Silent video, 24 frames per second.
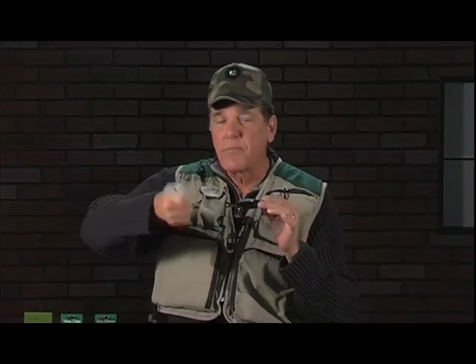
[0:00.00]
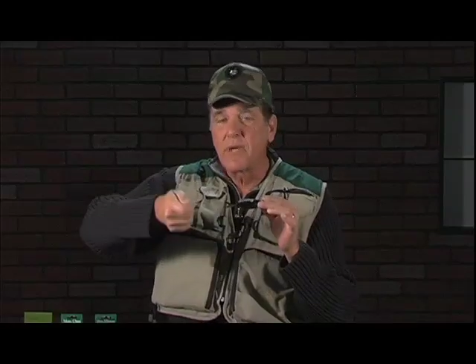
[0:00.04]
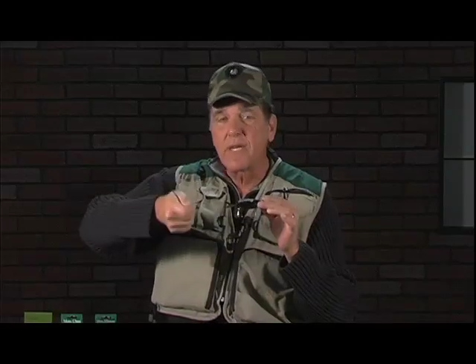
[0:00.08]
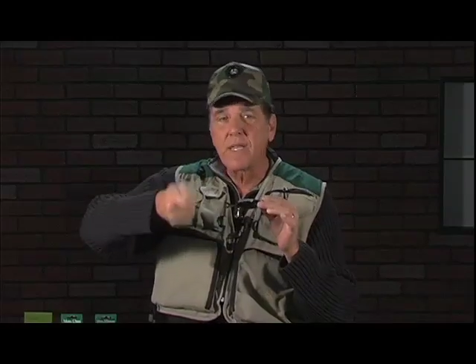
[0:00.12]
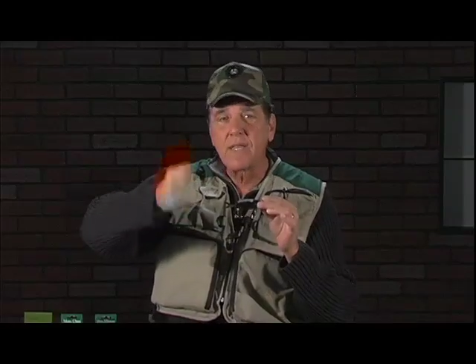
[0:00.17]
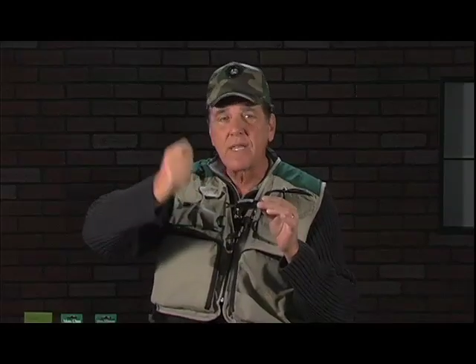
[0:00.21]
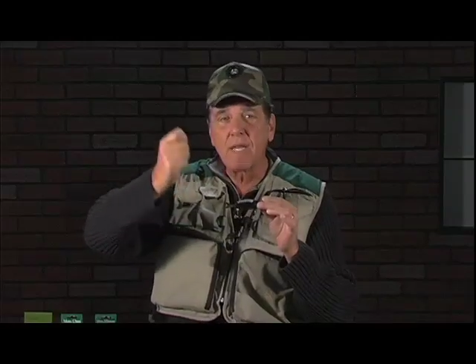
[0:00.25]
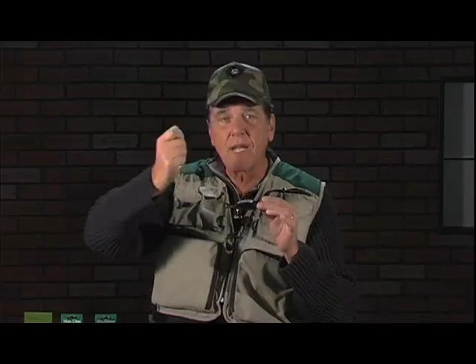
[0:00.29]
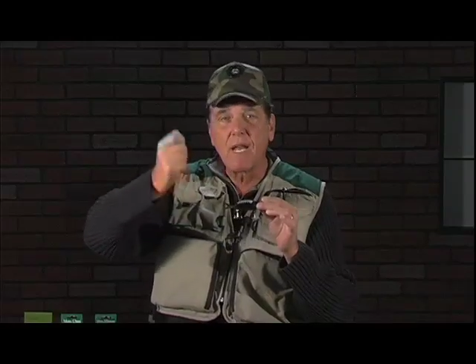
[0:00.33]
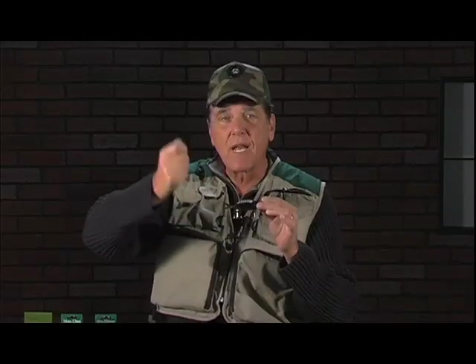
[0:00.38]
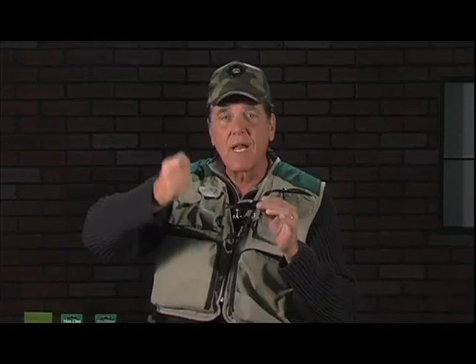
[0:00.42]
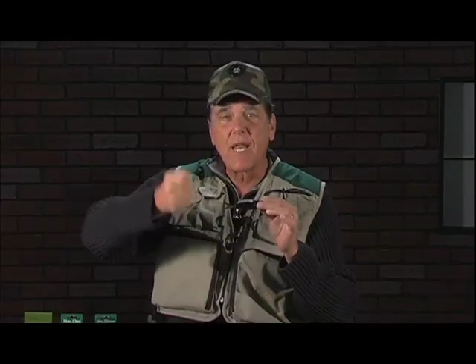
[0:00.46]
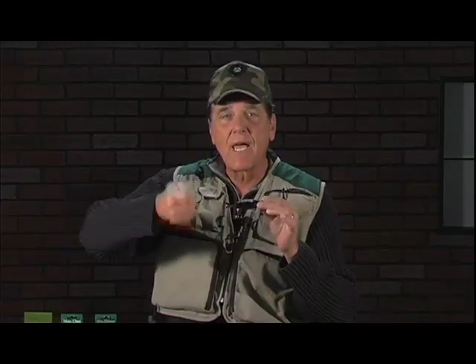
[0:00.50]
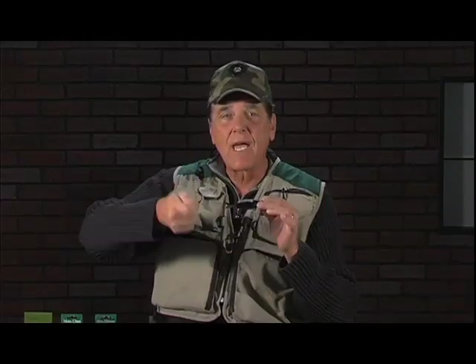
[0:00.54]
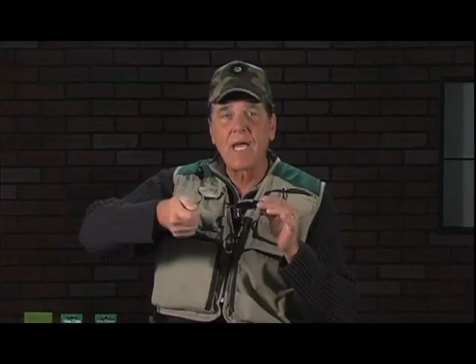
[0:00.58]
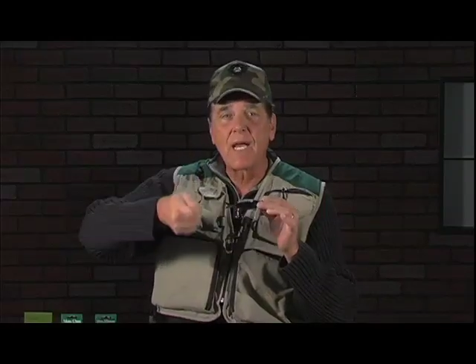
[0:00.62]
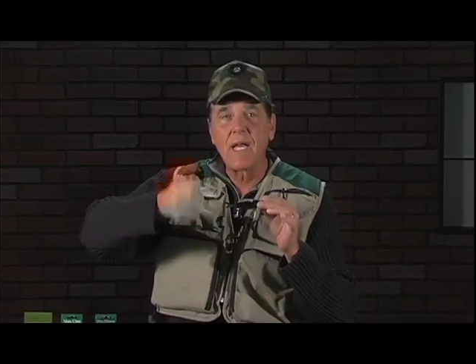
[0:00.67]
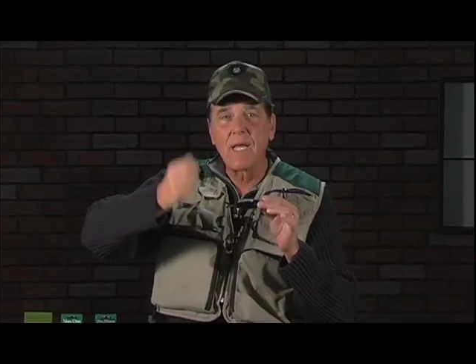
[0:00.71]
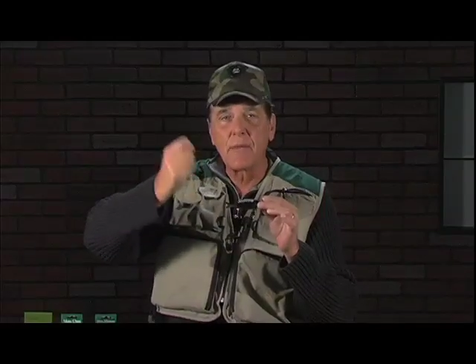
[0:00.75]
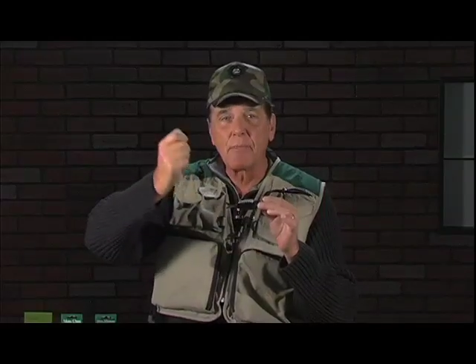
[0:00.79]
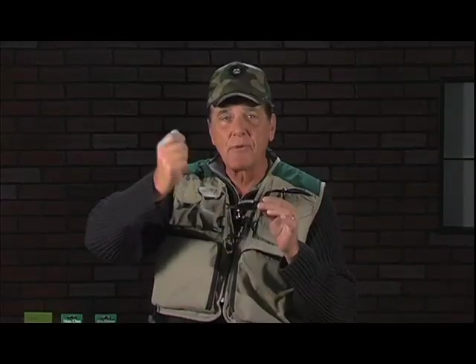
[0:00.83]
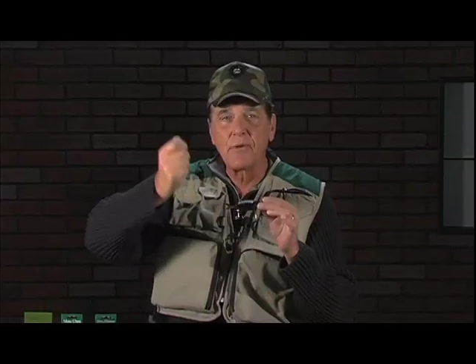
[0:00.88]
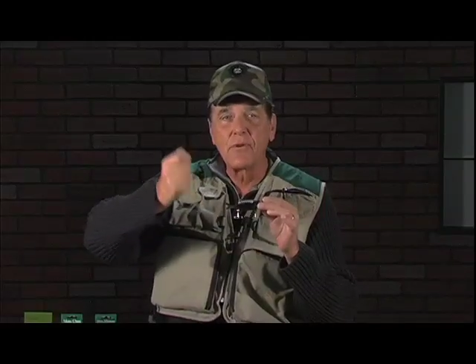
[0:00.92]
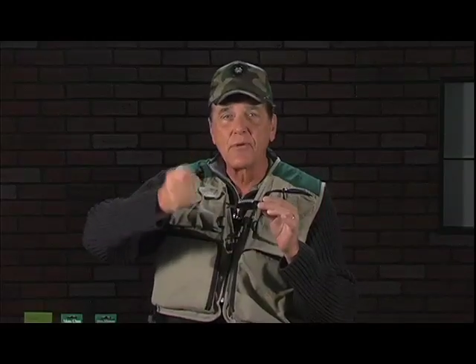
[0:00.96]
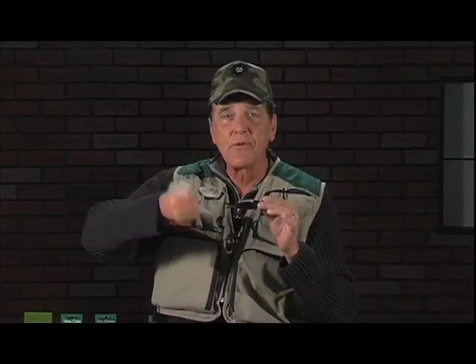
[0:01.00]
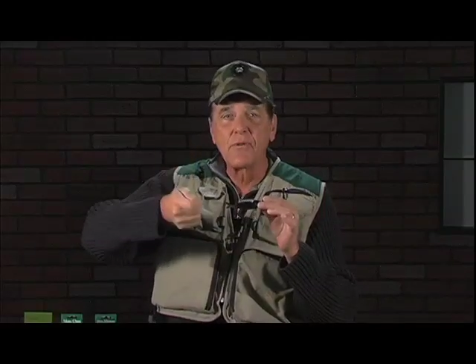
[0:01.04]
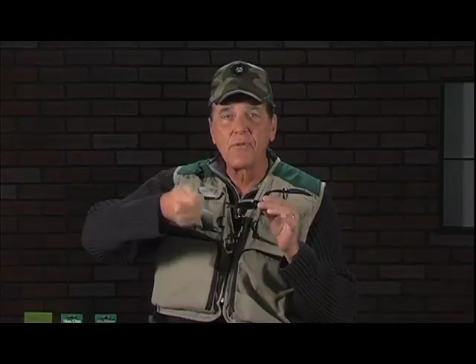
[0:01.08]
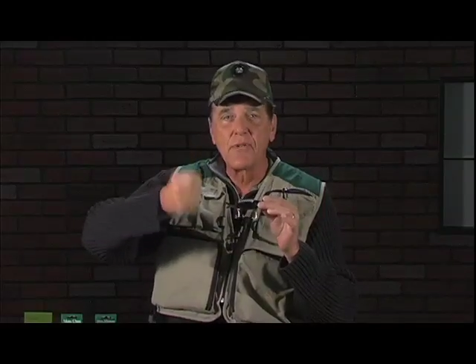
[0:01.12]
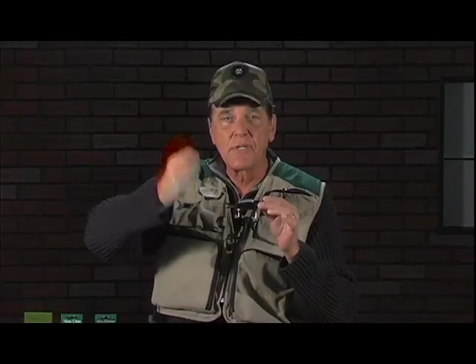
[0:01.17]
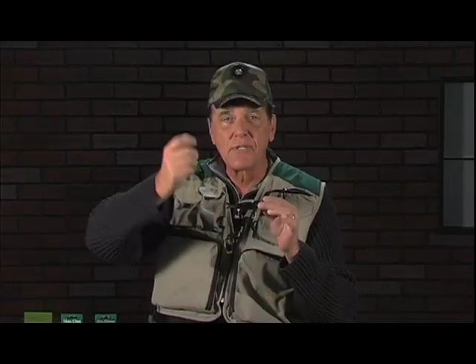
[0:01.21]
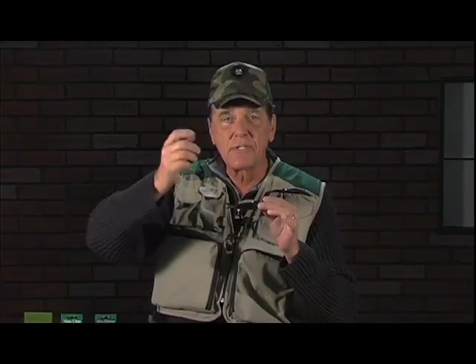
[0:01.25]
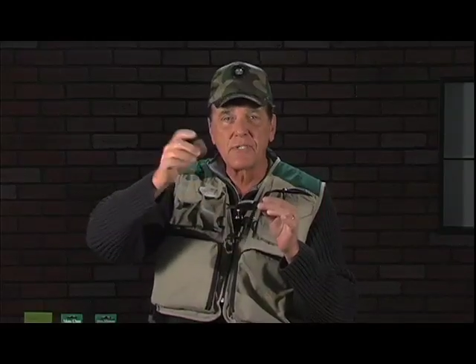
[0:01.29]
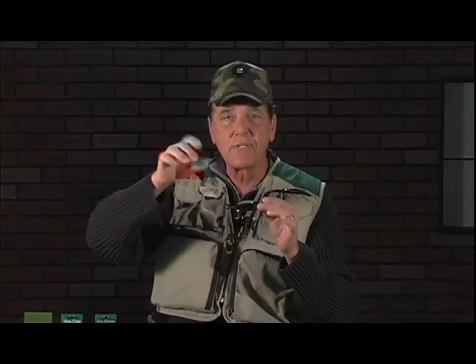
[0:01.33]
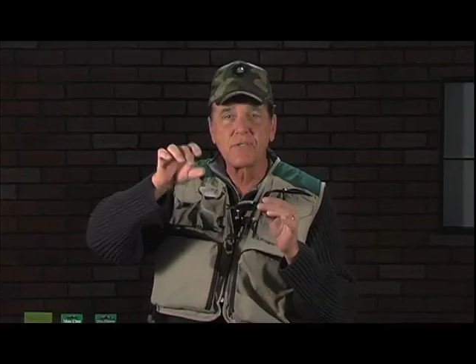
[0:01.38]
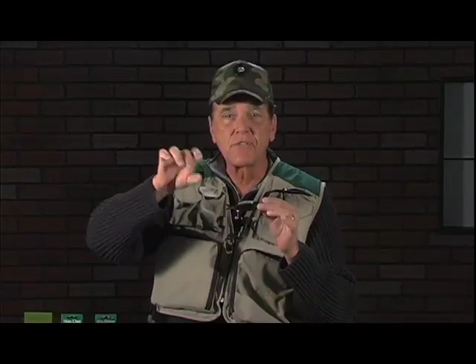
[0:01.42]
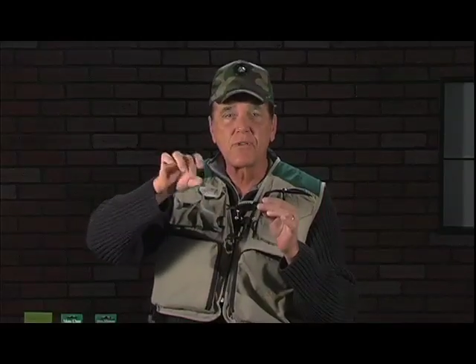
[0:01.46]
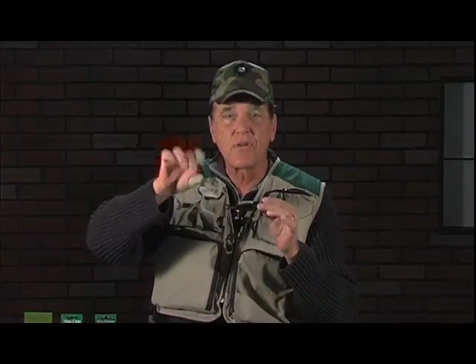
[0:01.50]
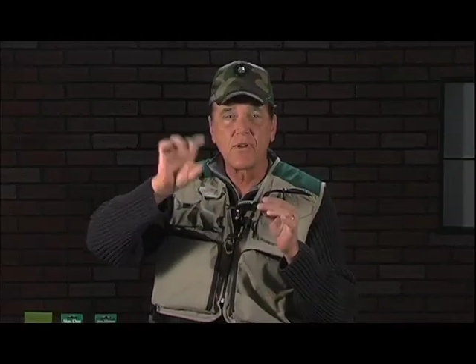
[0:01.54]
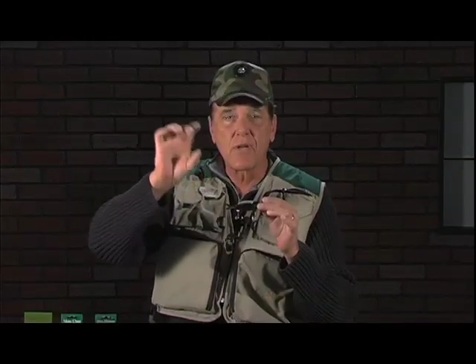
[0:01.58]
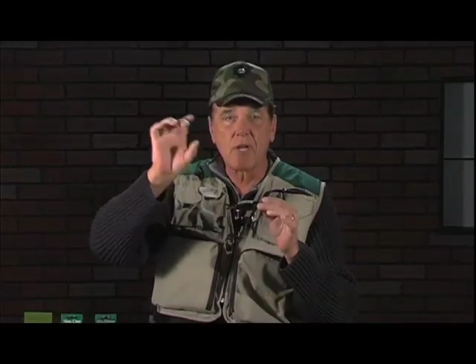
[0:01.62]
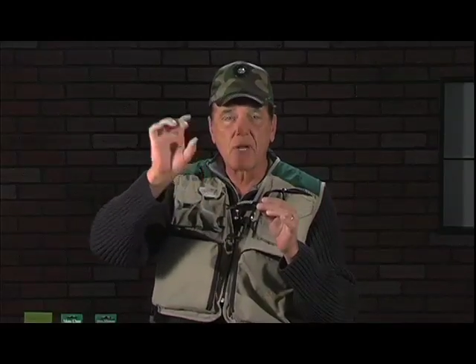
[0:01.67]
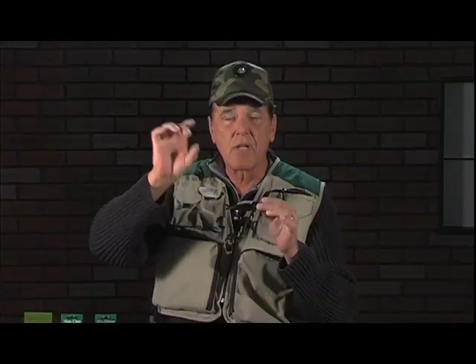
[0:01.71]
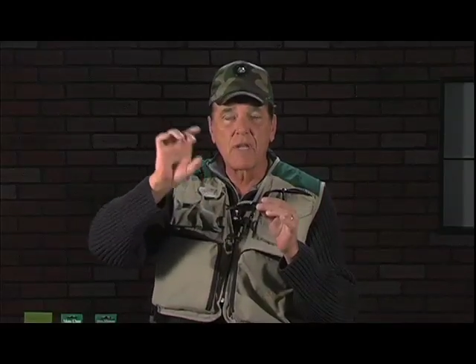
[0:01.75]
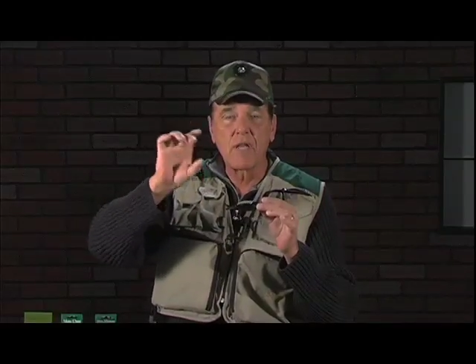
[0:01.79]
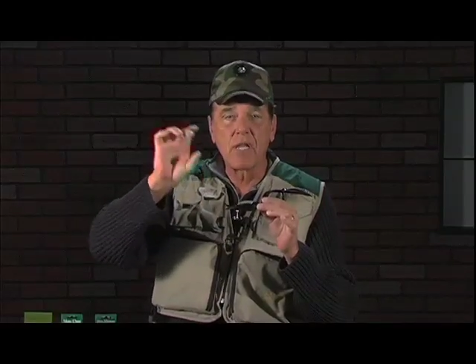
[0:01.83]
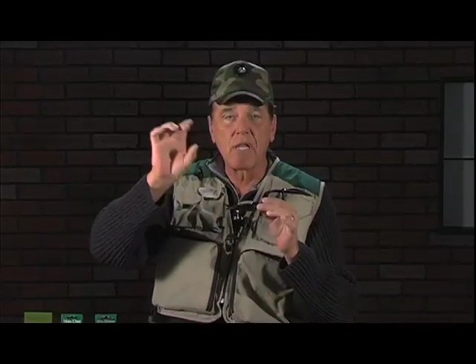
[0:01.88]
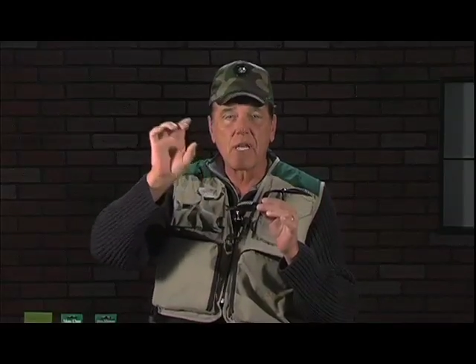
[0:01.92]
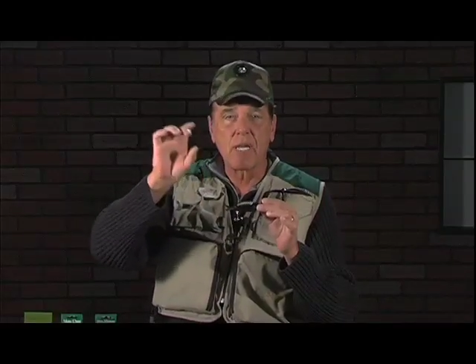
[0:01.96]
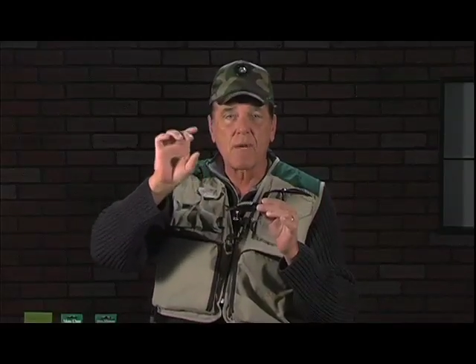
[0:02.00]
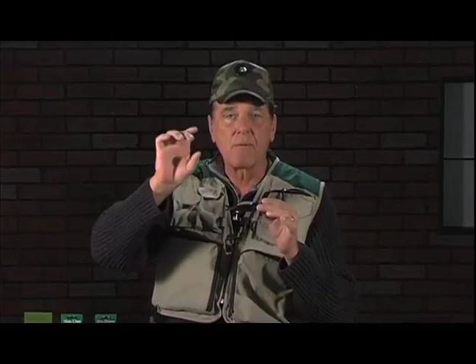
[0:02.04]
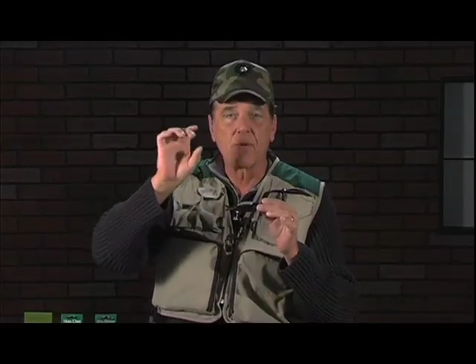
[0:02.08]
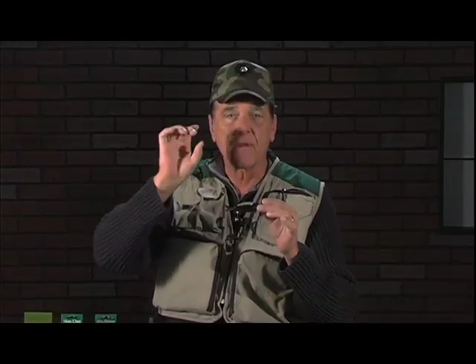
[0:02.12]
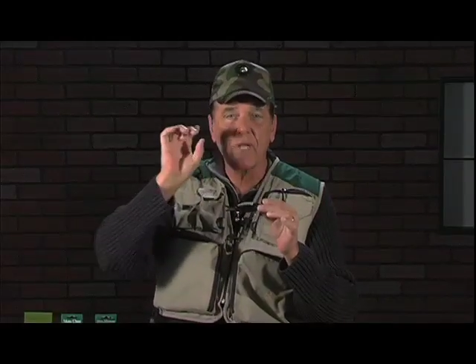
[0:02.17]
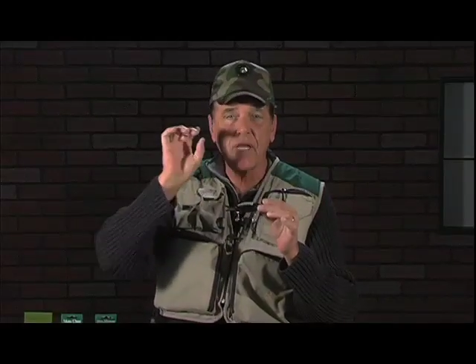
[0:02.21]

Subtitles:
pick that line up and do this, it's going to click.